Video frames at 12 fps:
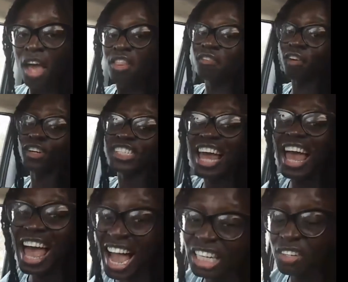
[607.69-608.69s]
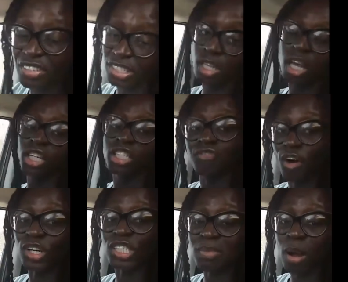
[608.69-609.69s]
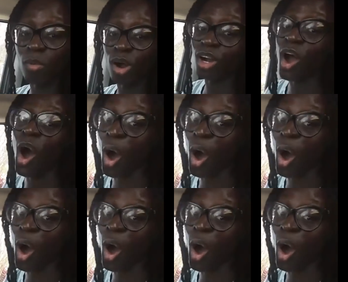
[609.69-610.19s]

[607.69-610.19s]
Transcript: the first activist to focus my work